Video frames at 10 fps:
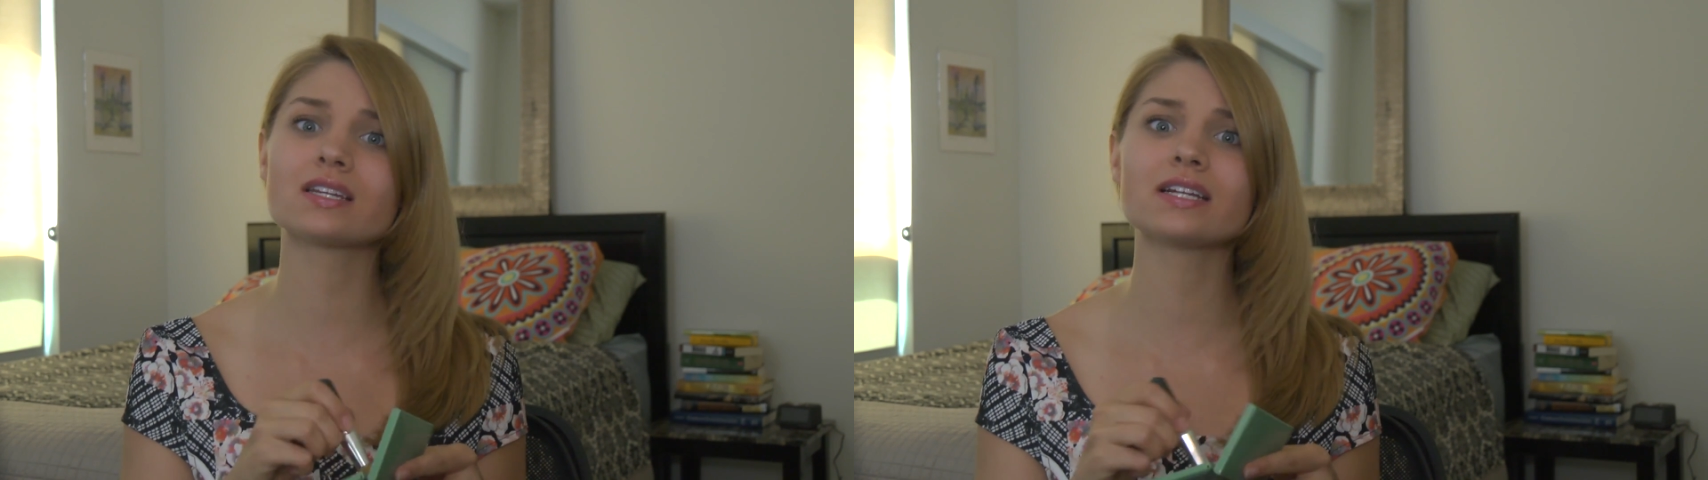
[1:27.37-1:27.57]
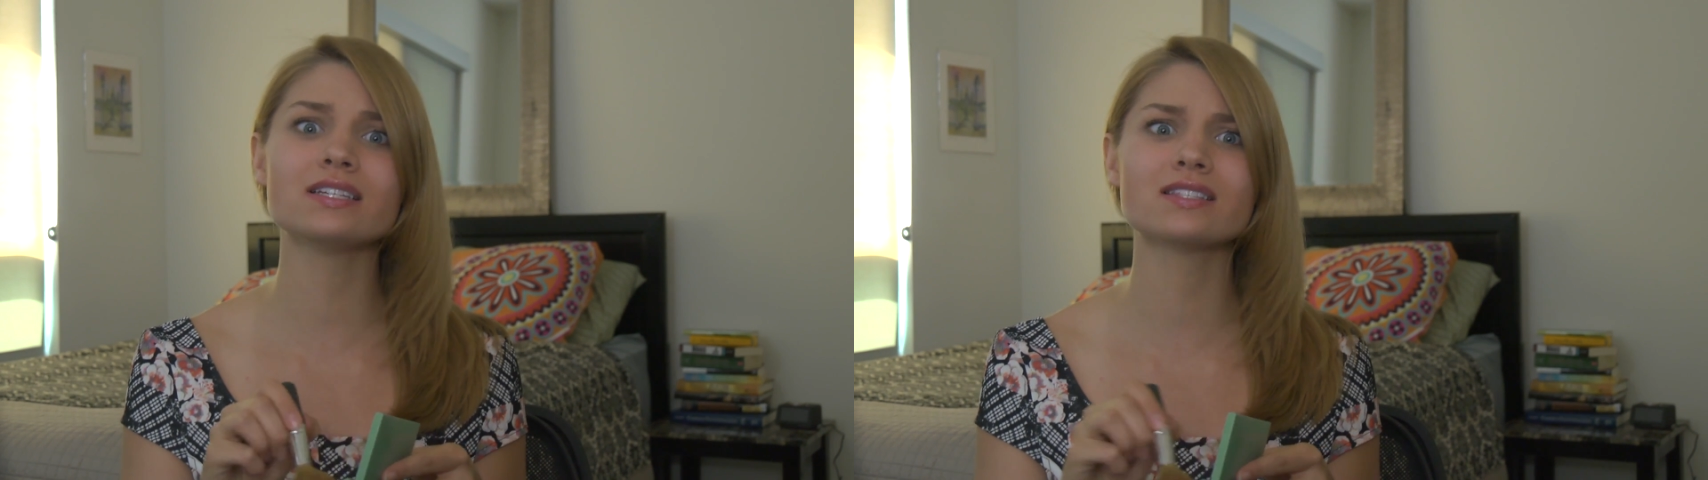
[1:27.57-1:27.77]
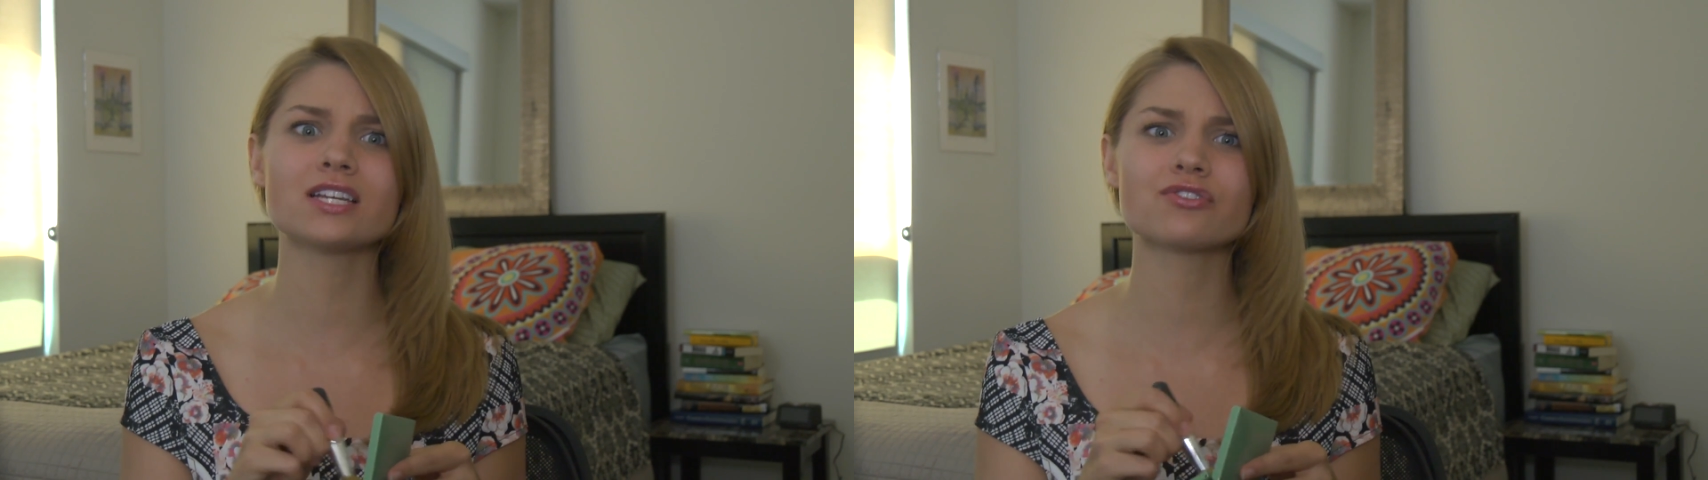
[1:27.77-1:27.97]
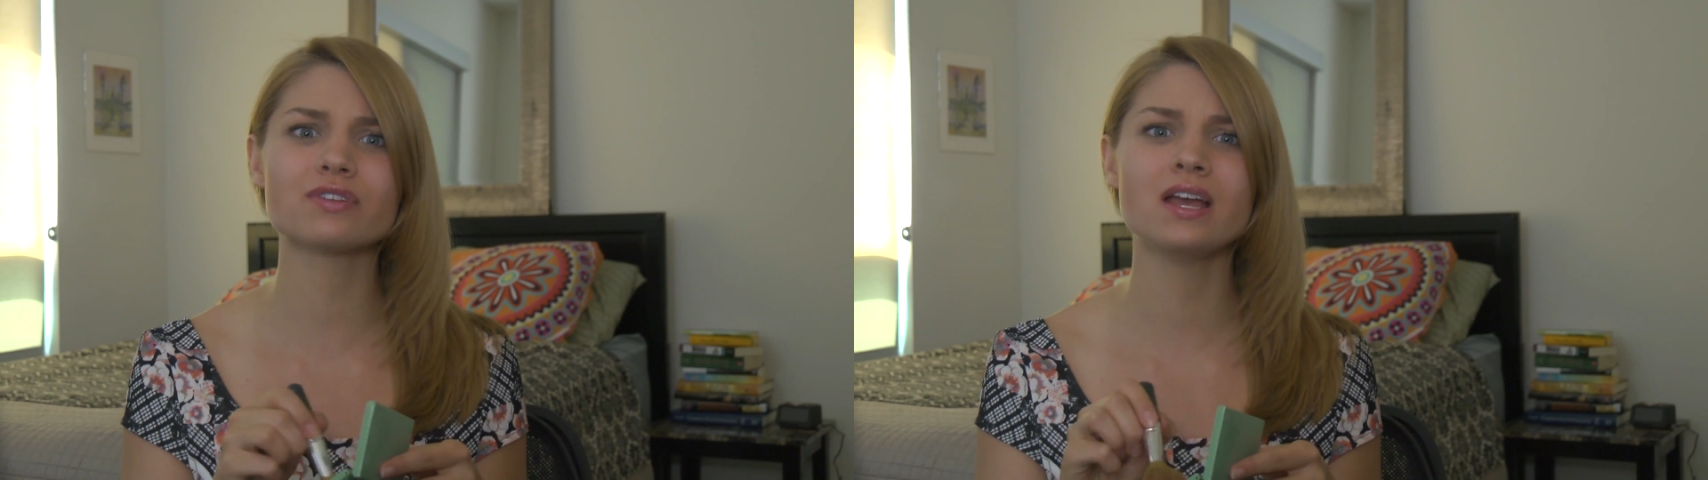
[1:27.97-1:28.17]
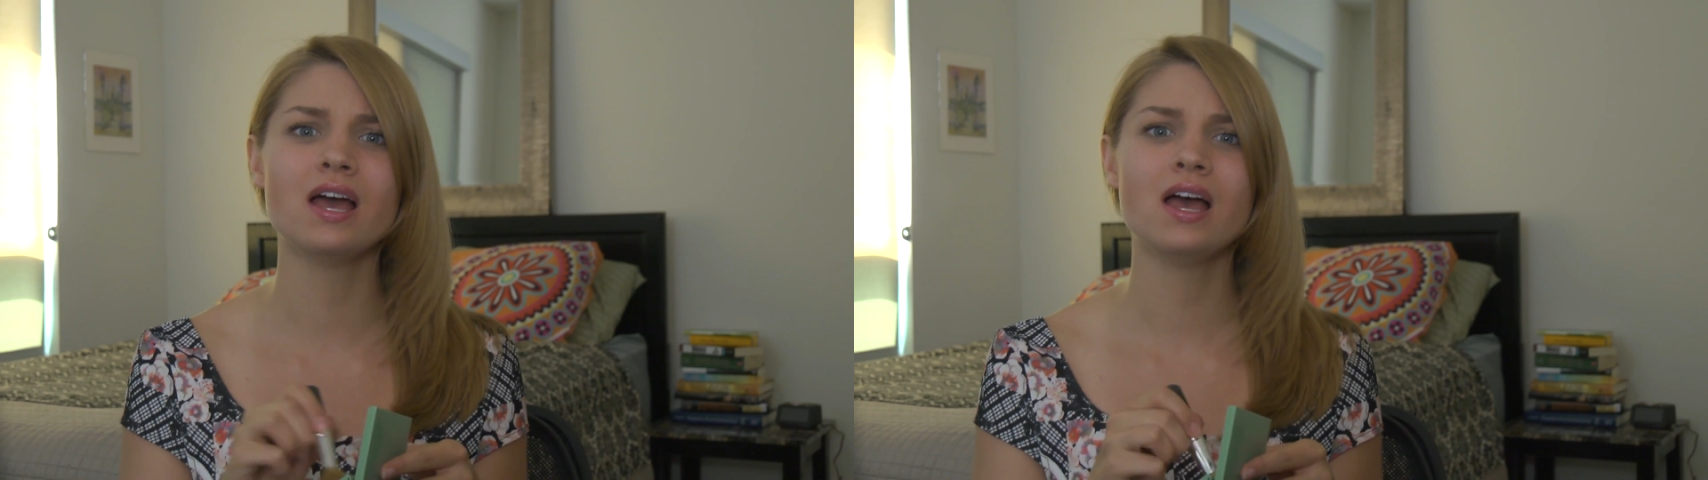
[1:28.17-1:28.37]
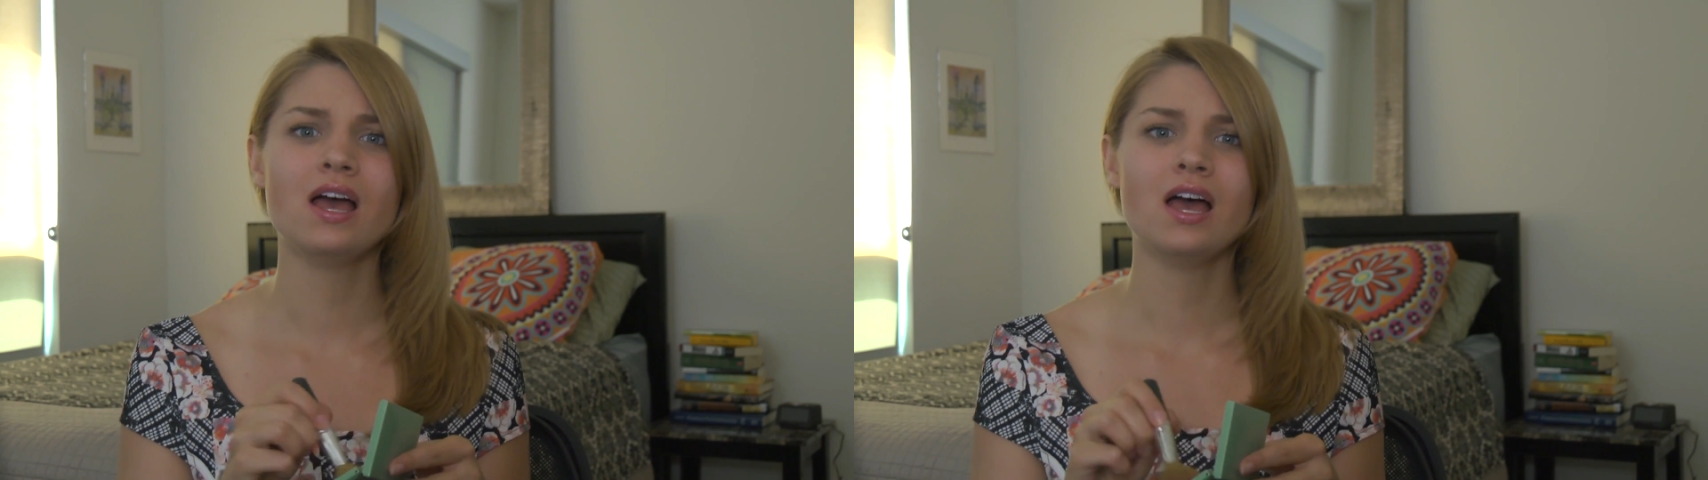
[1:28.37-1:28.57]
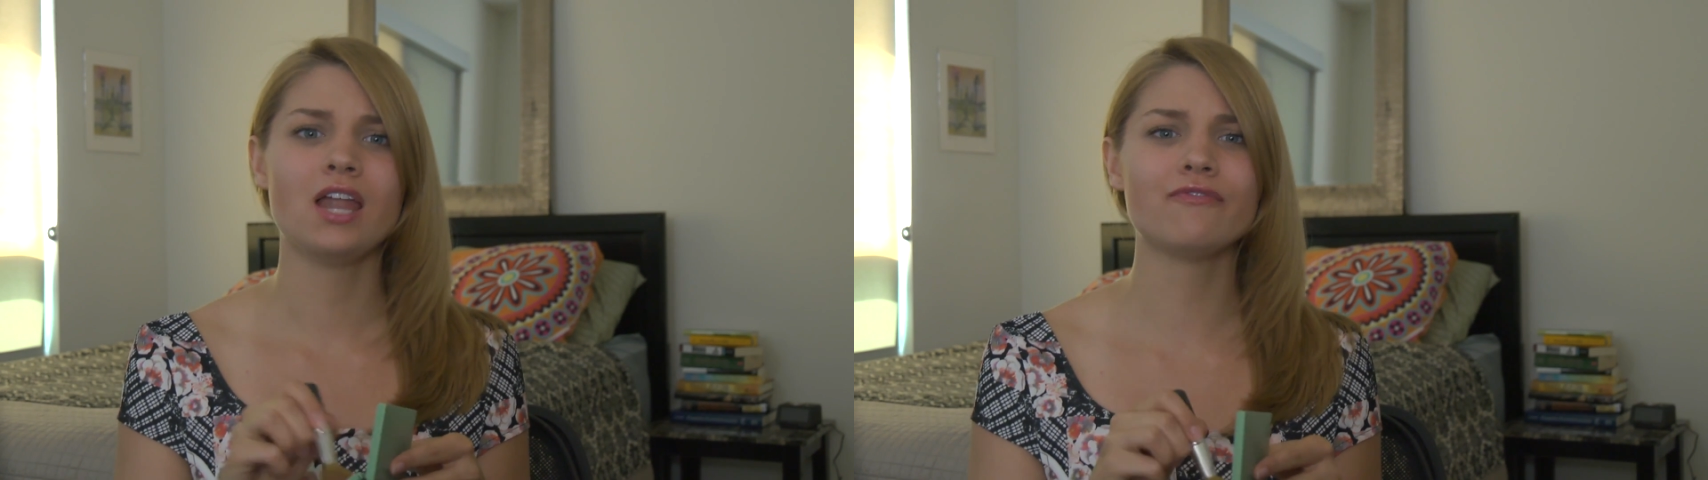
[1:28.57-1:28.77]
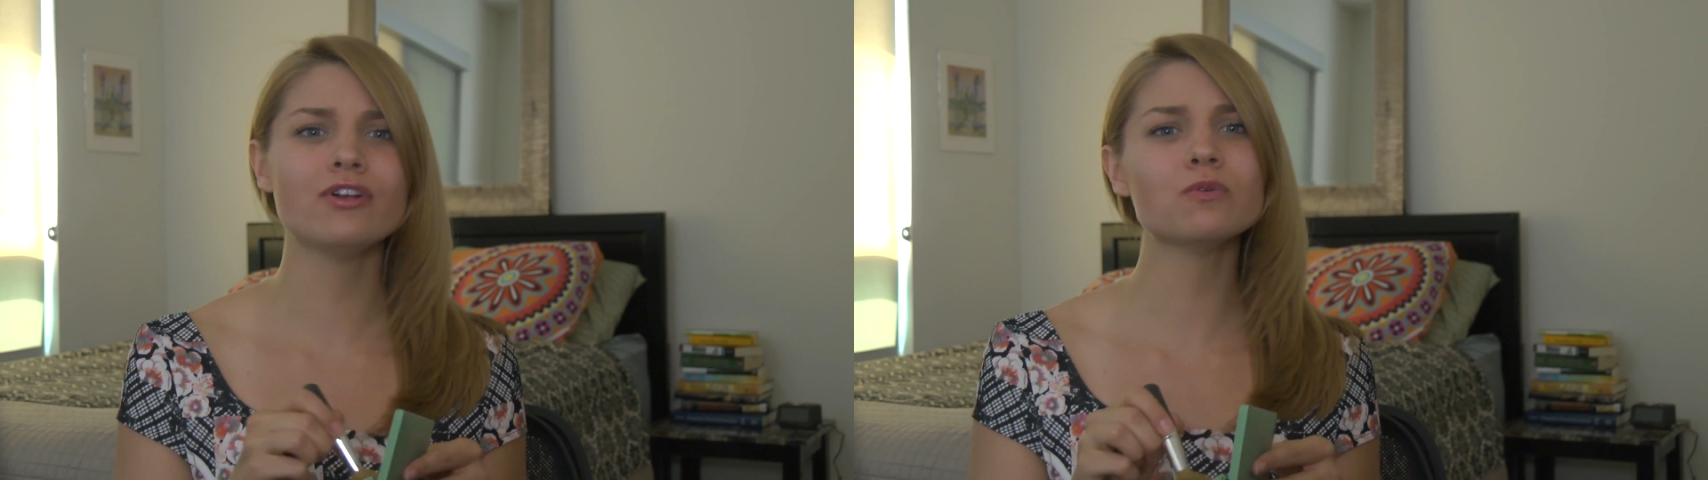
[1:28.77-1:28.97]
19th century.
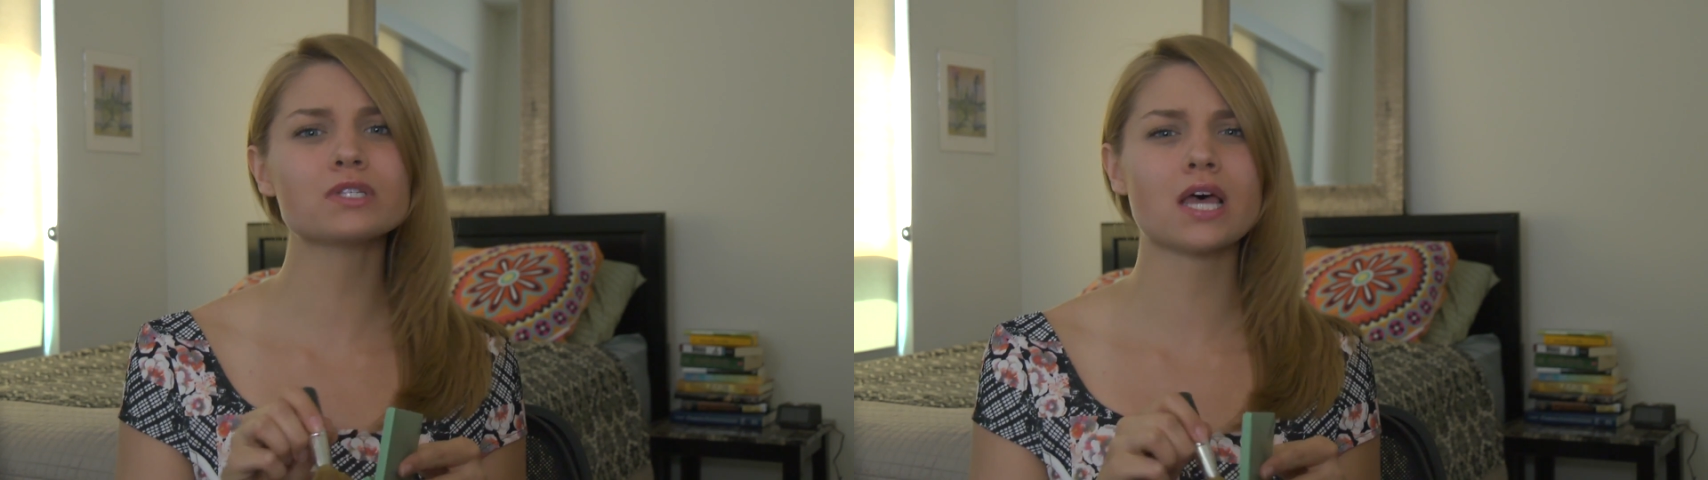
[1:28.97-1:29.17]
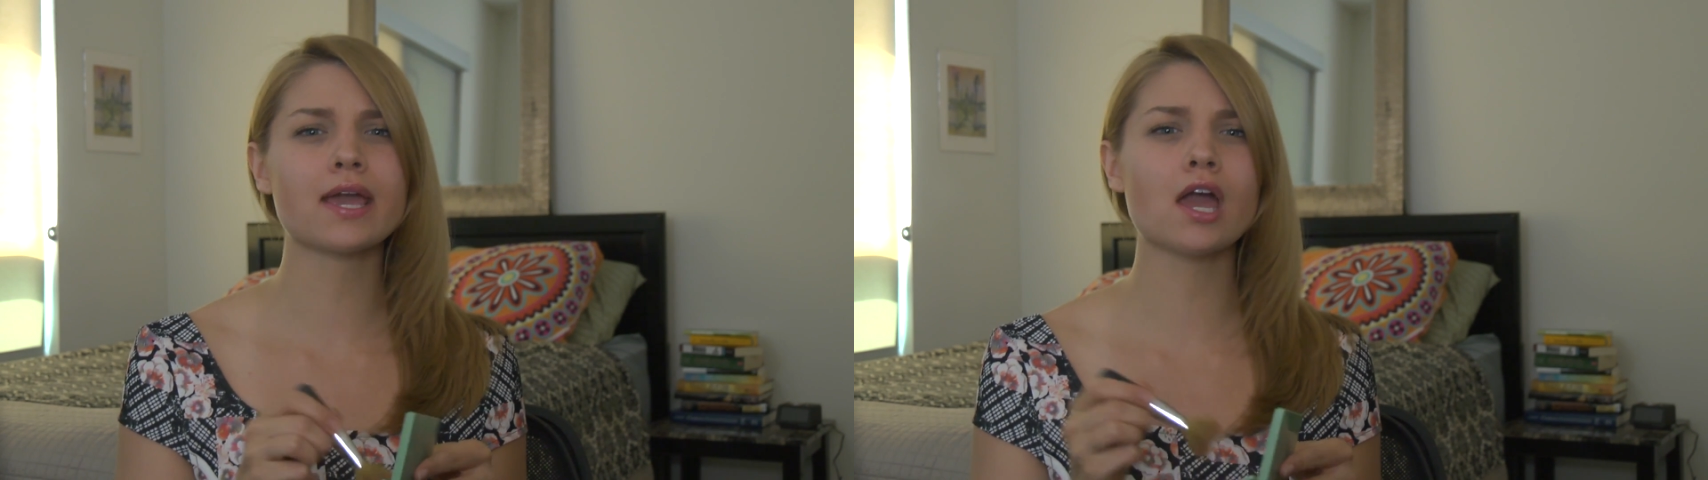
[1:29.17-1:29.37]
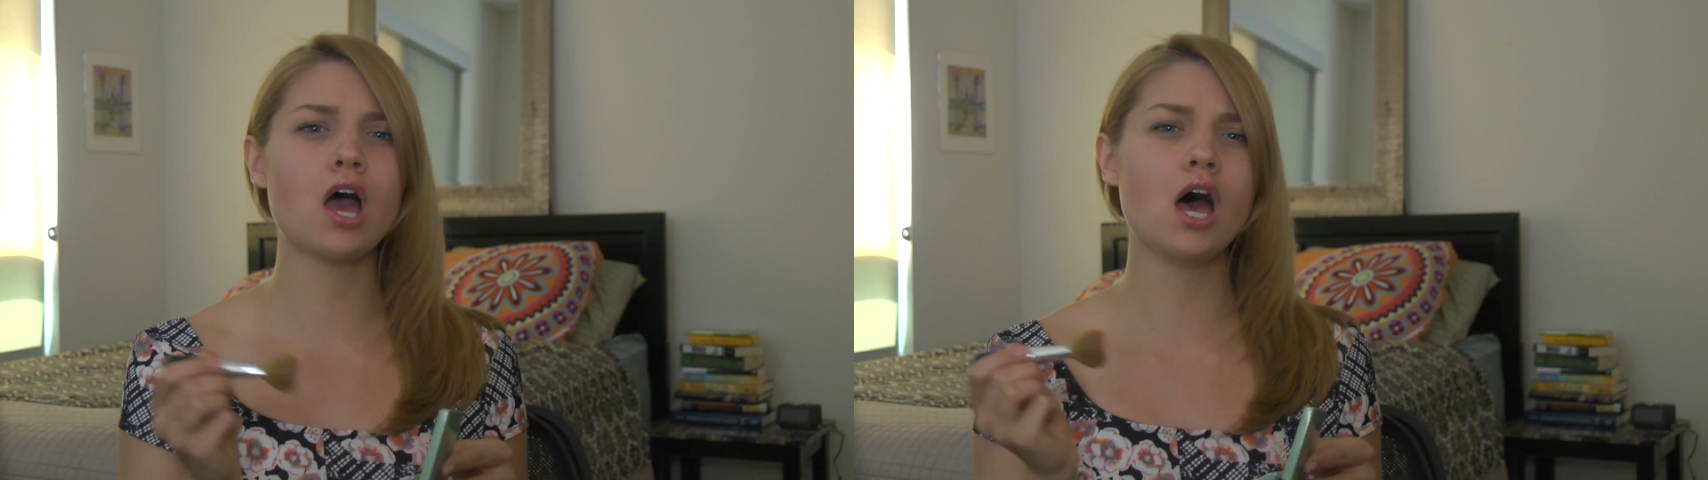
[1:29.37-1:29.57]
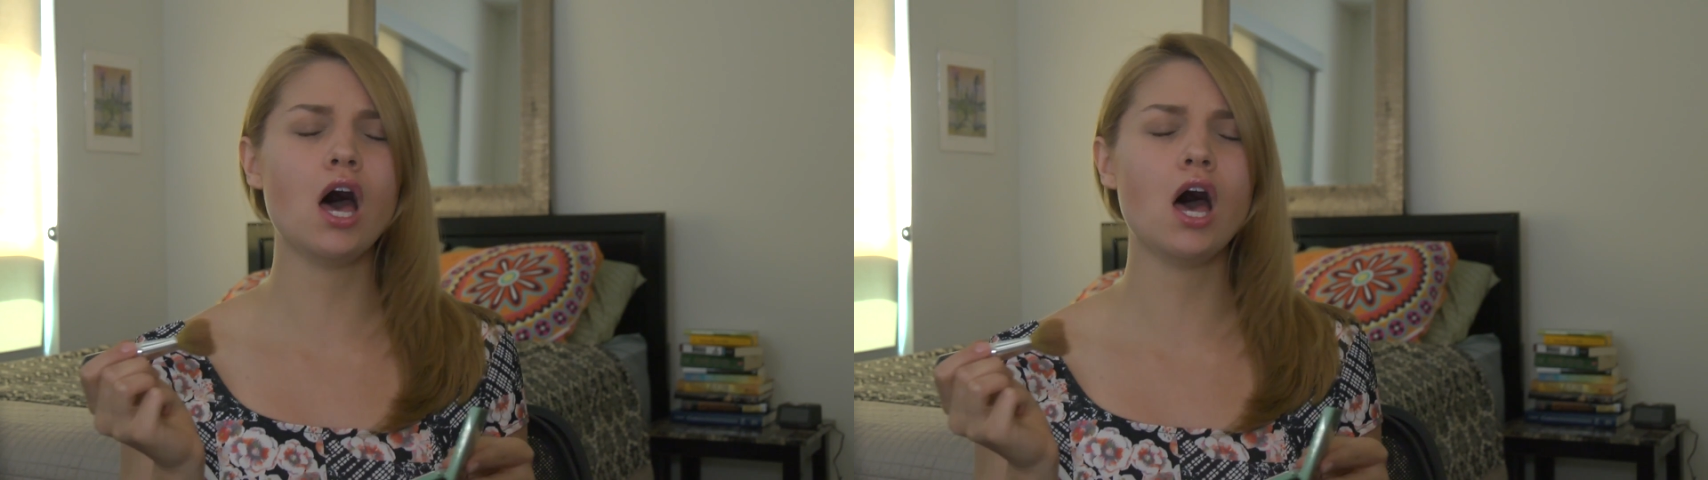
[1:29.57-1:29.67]
And Phil was like,